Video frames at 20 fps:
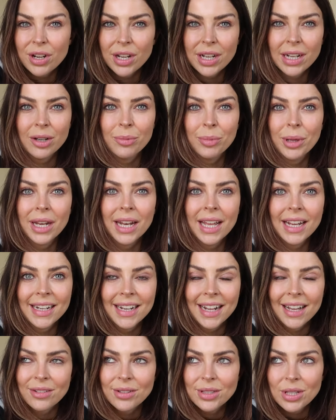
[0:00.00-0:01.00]
running a little bit late
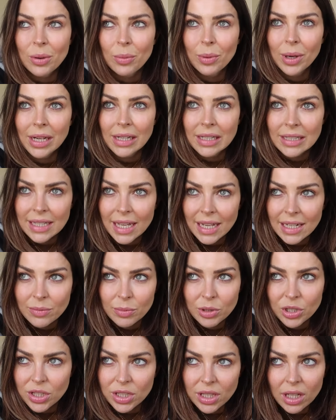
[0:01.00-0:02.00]
now, so we're gonna decide if
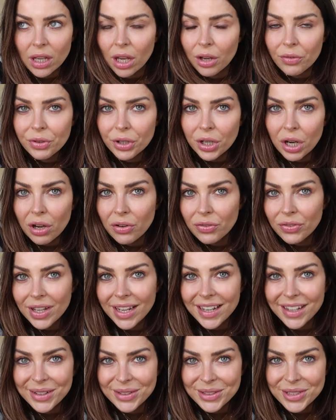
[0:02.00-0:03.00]
we're just gonna go for a coffee
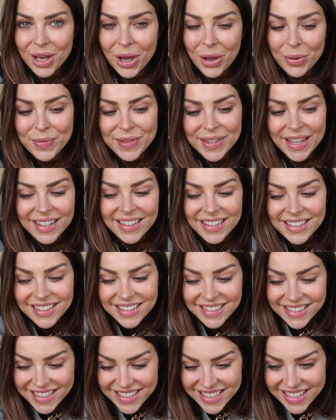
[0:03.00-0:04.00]
and go to HomeSense,
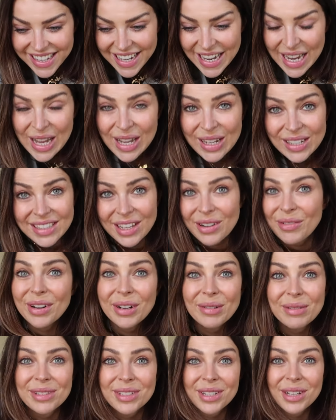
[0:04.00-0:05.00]
because I
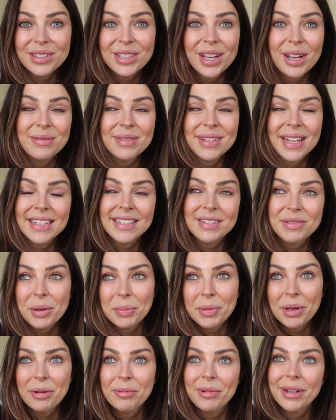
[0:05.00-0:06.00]
really want to go to HomeSense, not
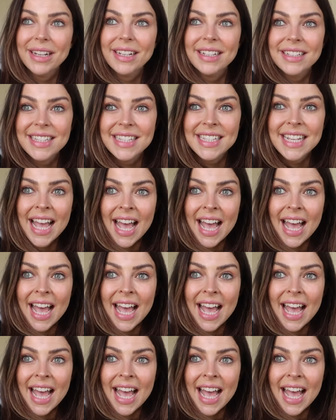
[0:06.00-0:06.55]
been in weeks.